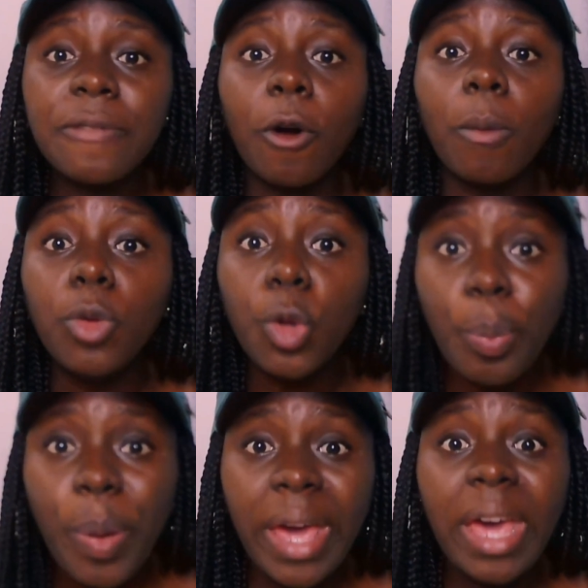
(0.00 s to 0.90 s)
from
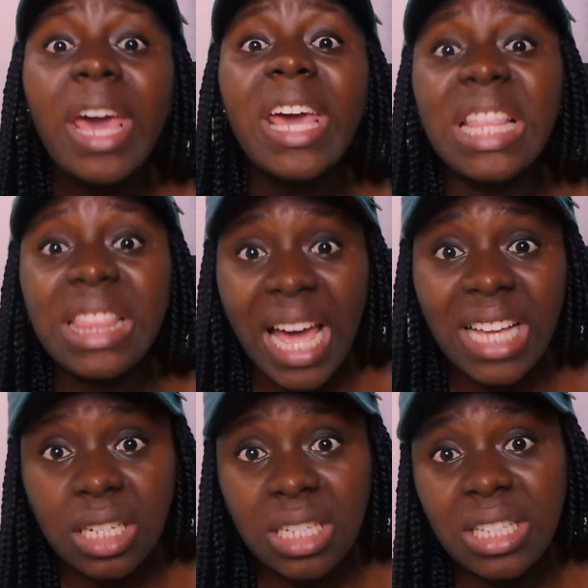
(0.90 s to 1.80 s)
Nupe in
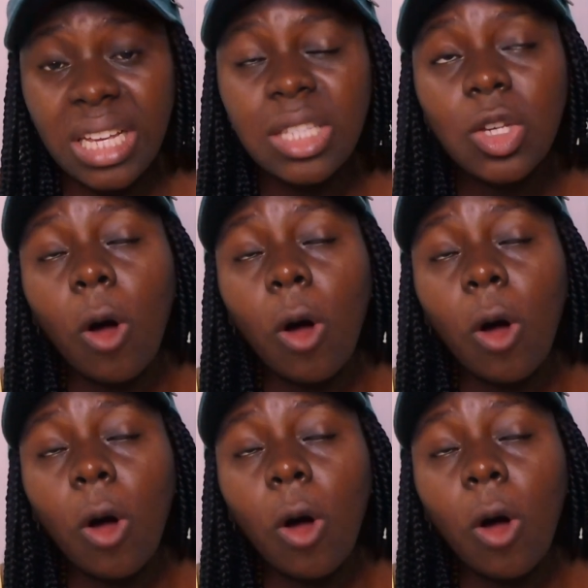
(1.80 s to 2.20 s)
Niger State